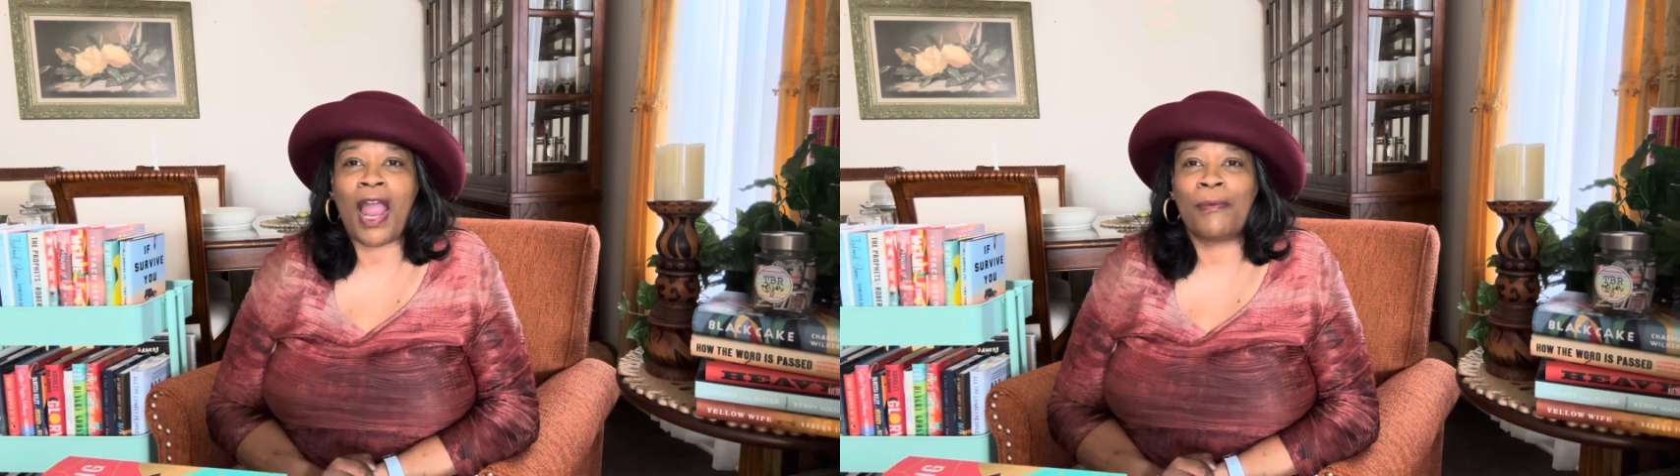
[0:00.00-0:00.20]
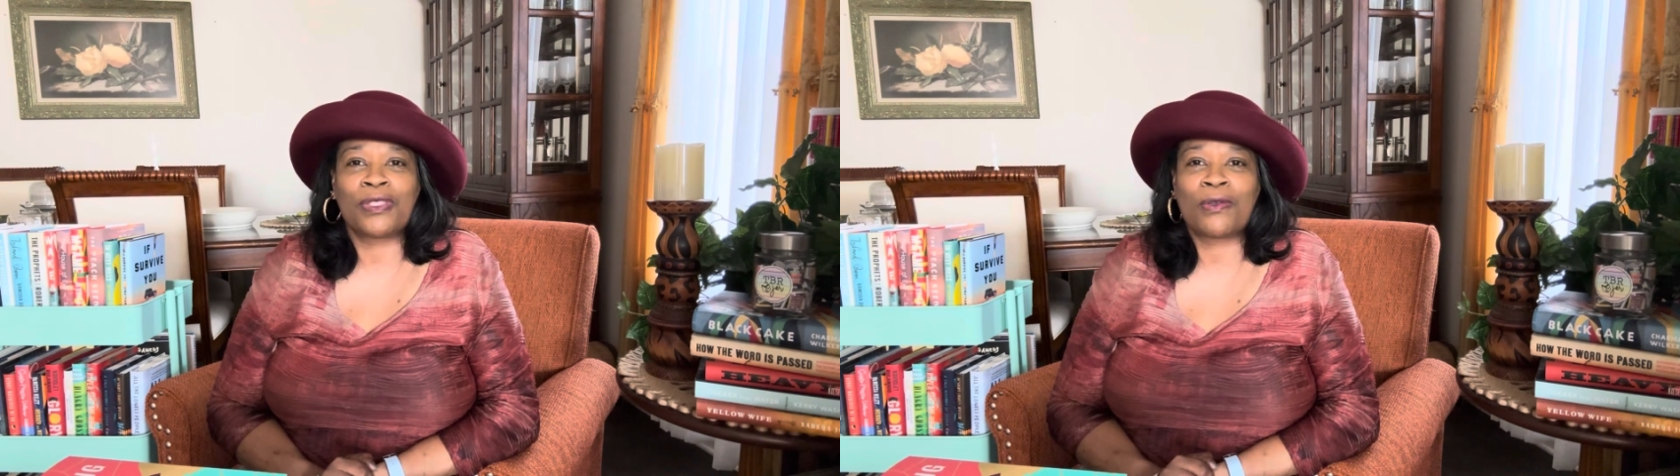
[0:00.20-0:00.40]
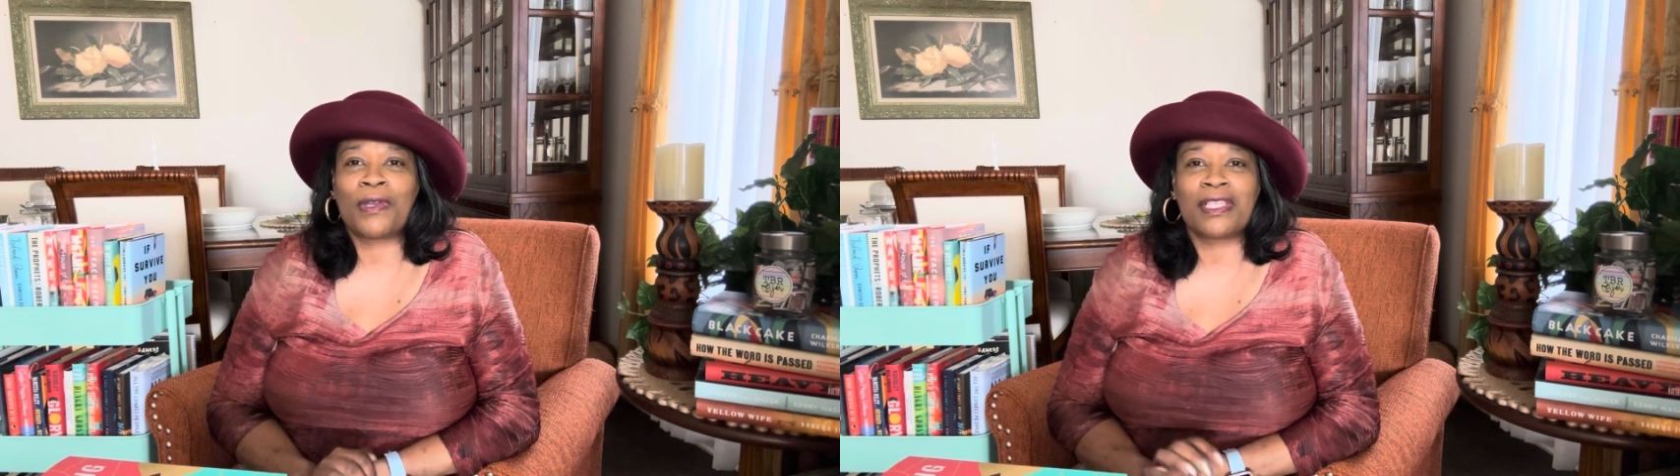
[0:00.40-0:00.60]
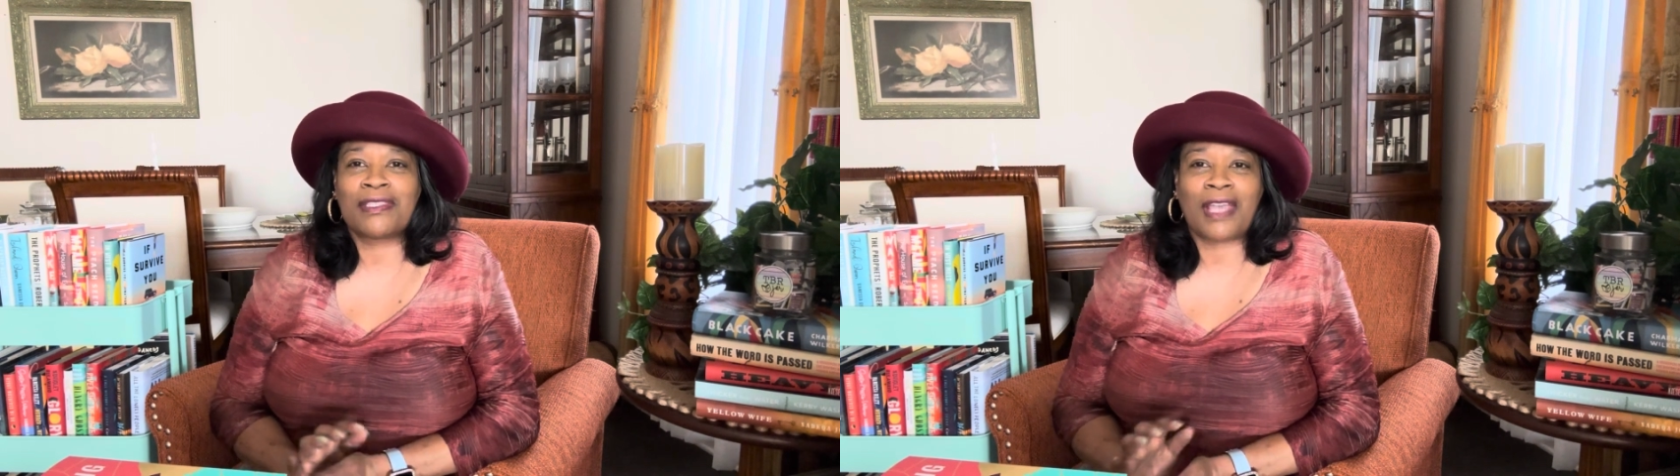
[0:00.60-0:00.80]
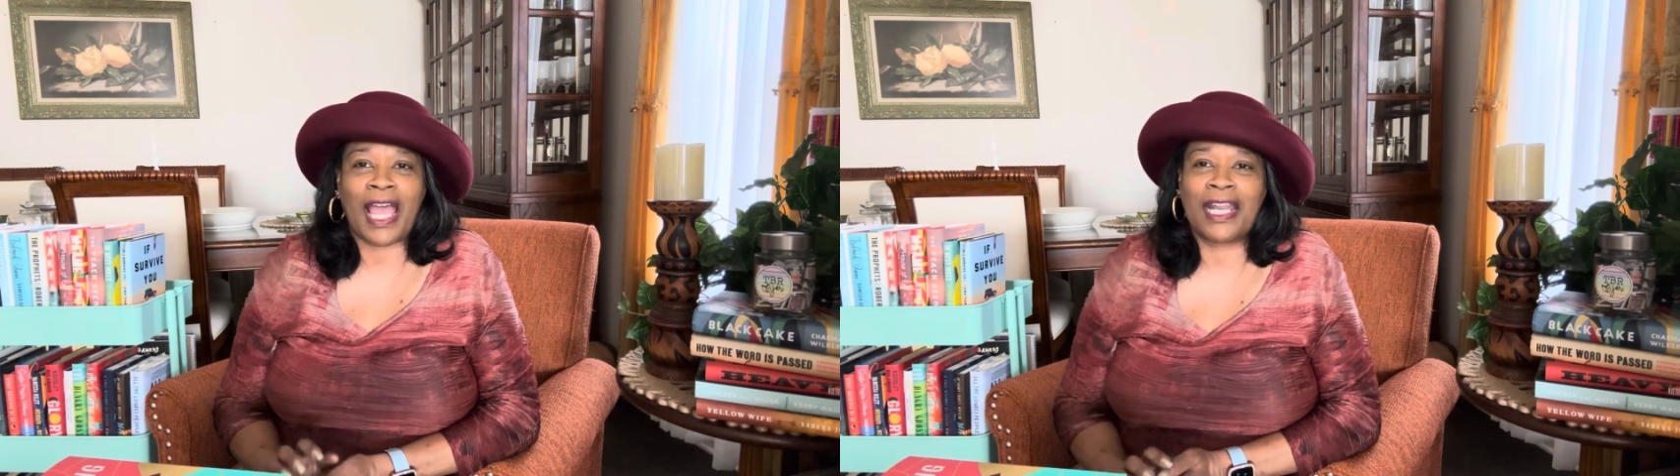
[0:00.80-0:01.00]
I'm so
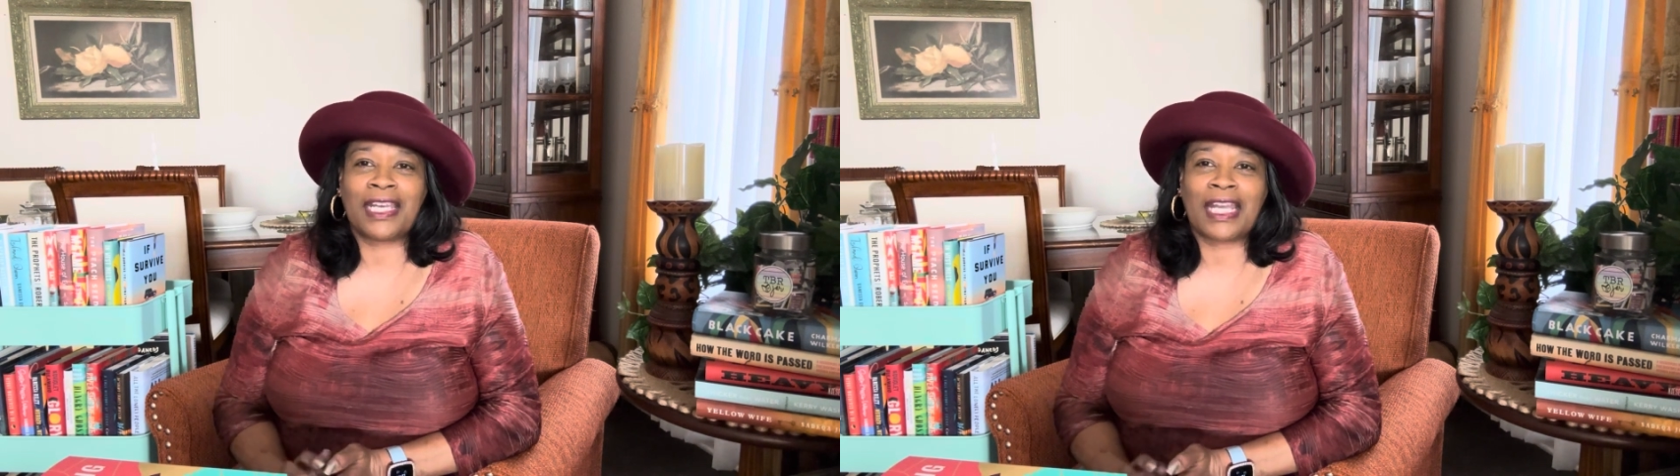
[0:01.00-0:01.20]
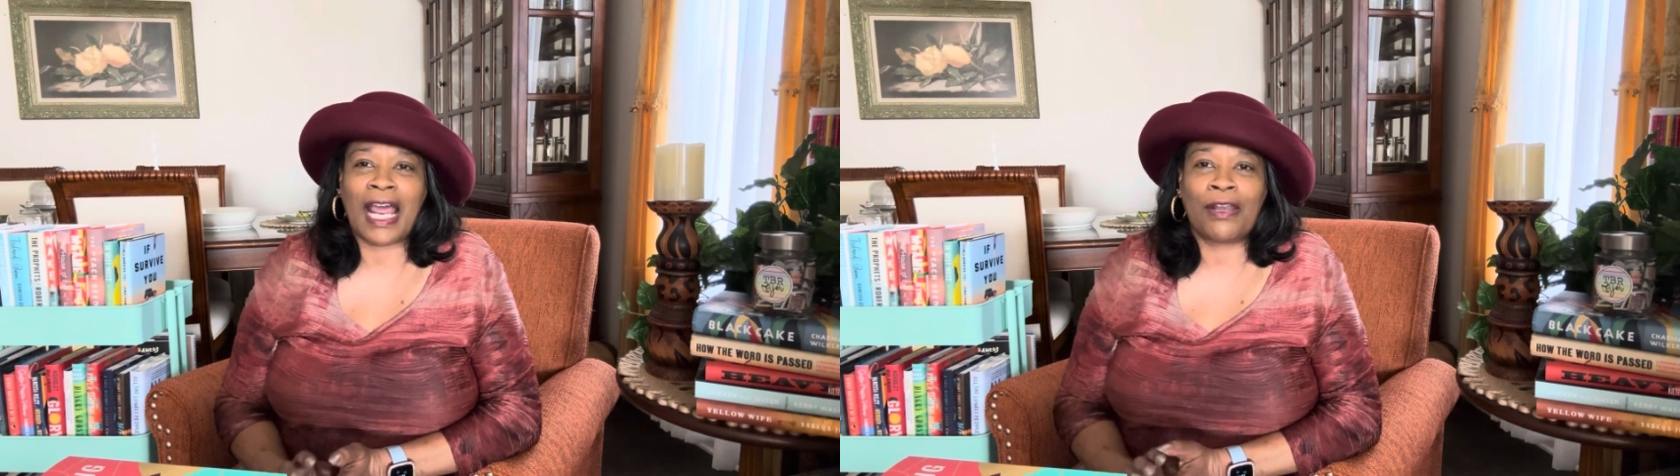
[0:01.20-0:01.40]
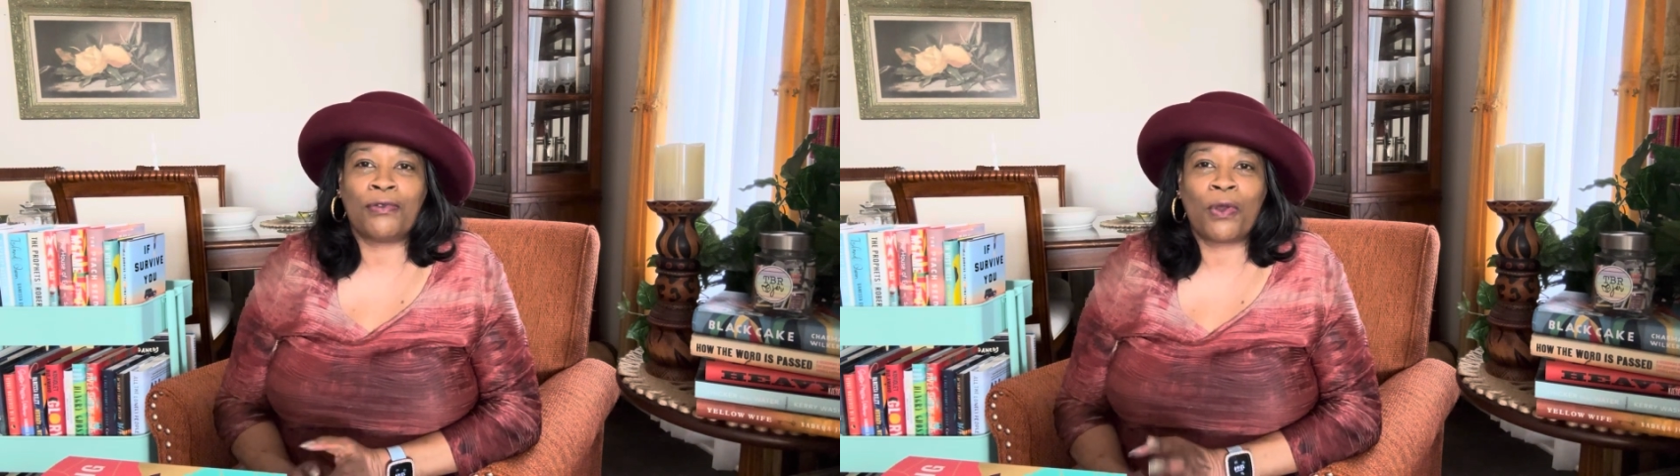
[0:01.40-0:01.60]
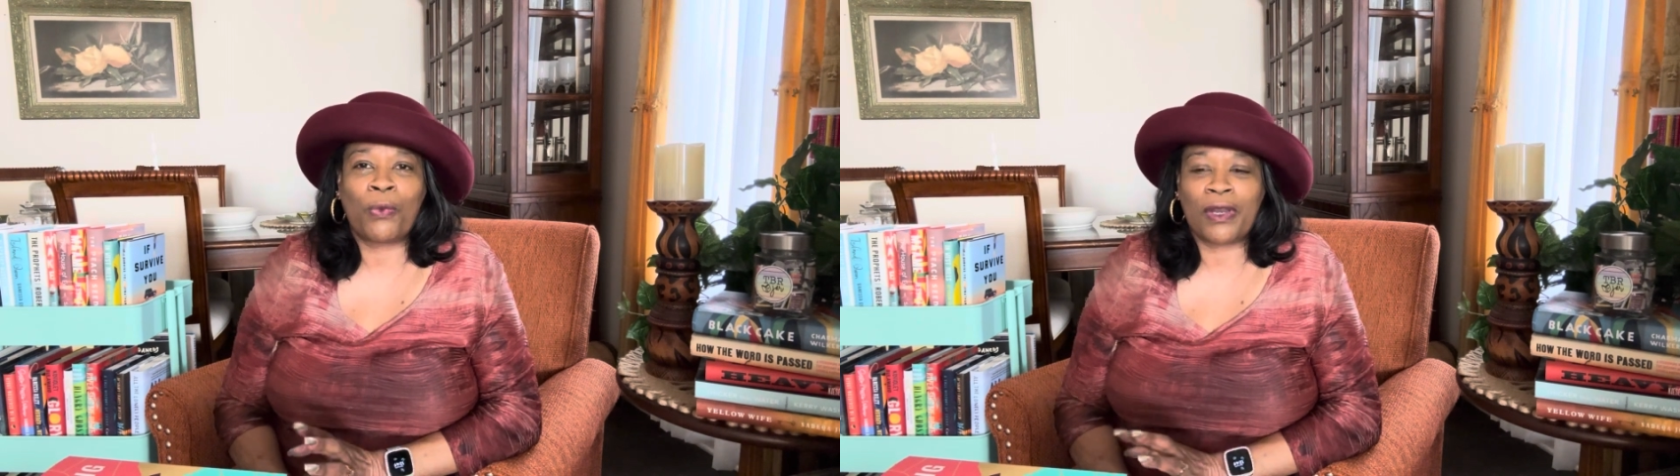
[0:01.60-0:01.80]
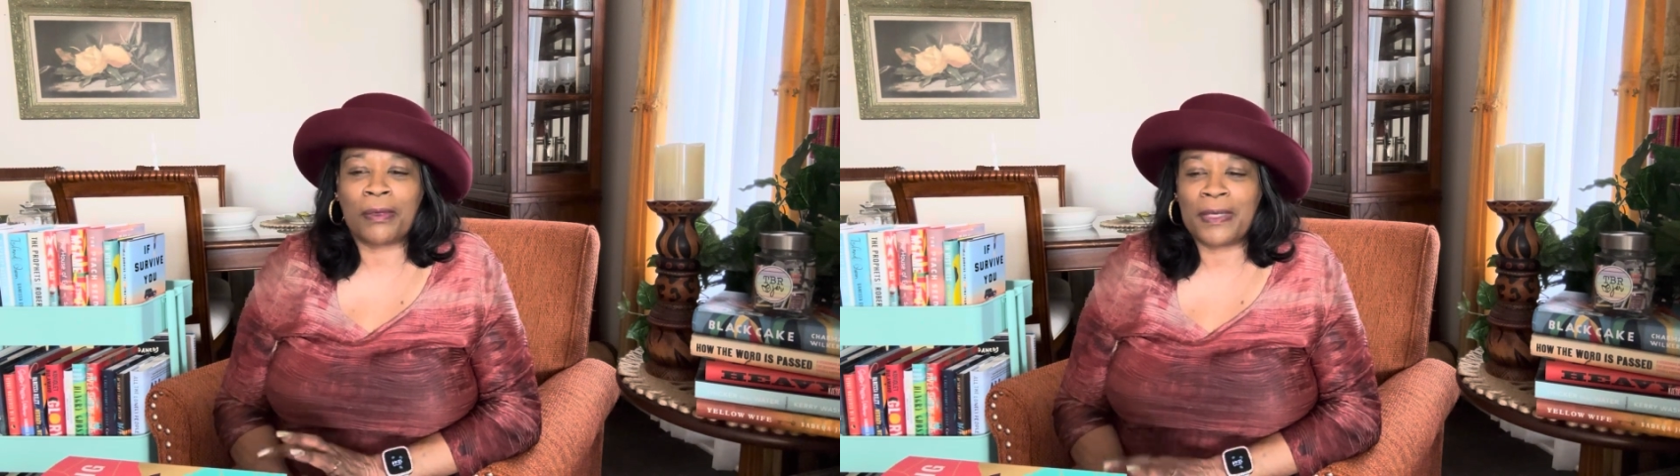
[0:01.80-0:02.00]
excited. I don't know
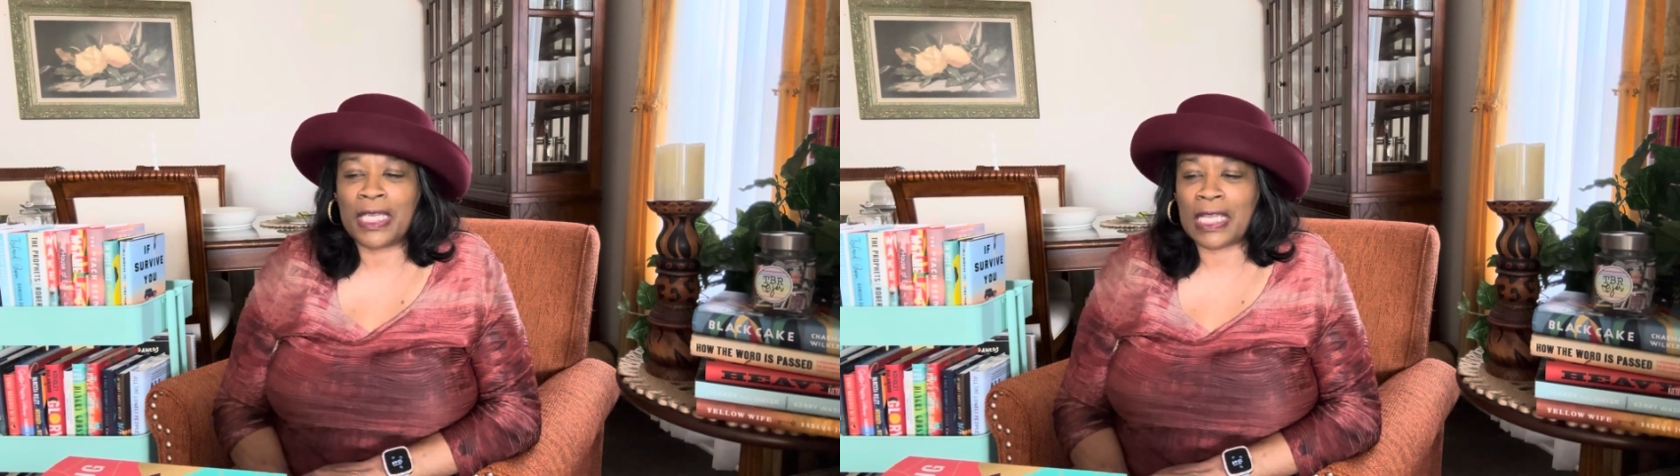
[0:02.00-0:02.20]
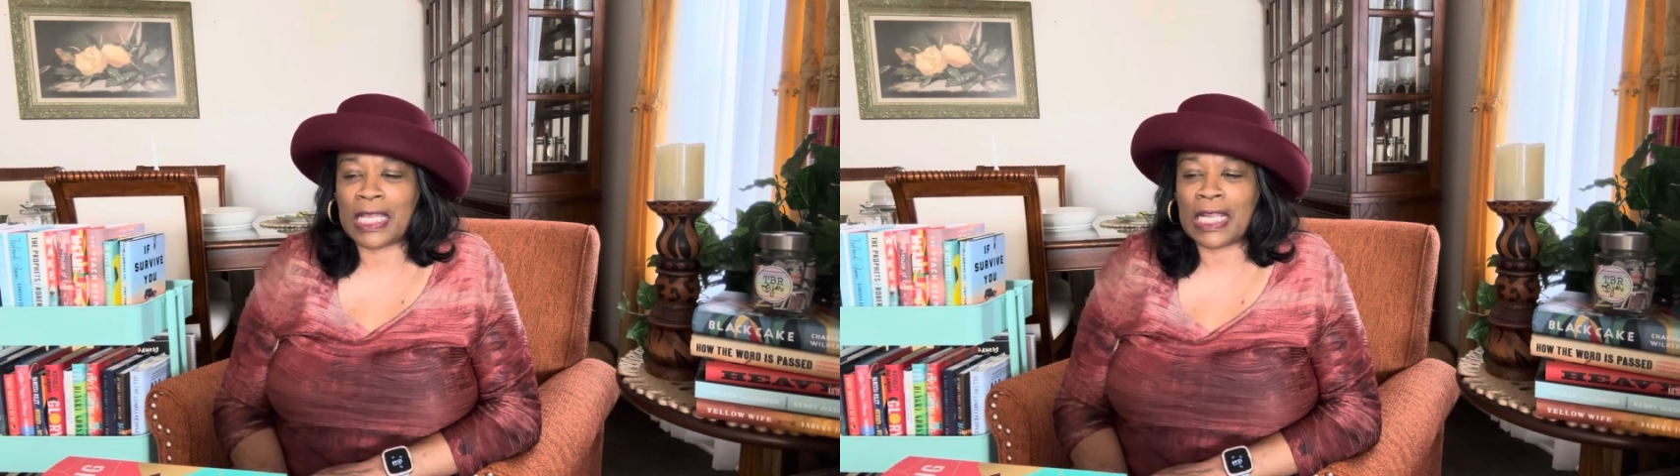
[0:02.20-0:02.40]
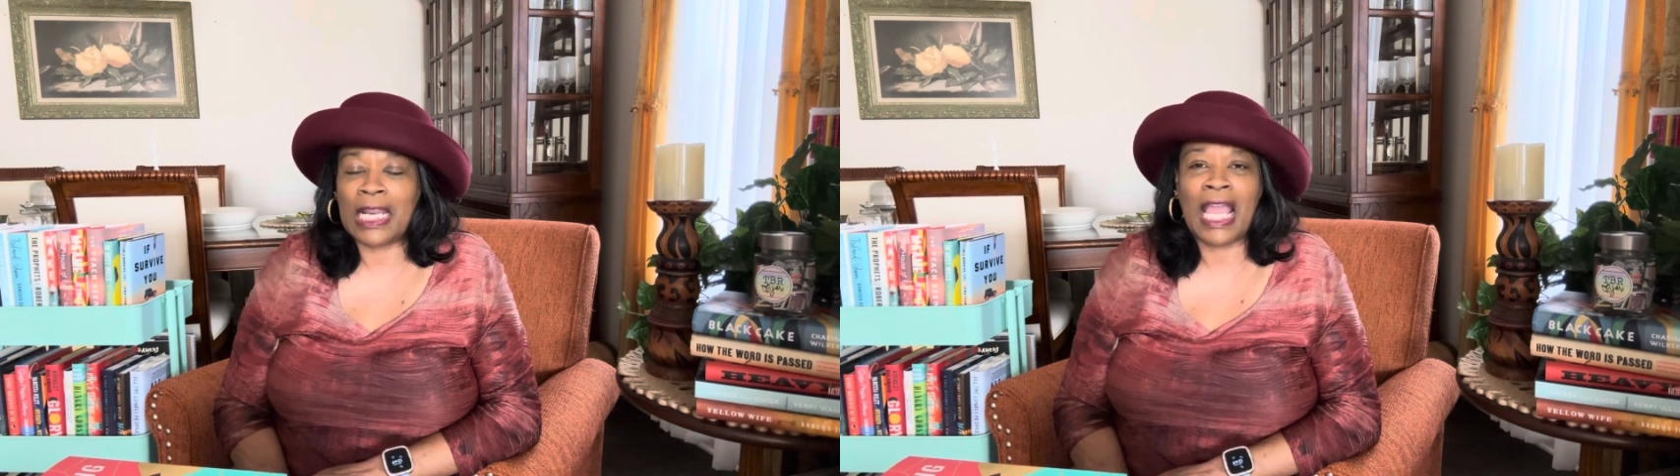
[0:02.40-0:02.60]
where to begin.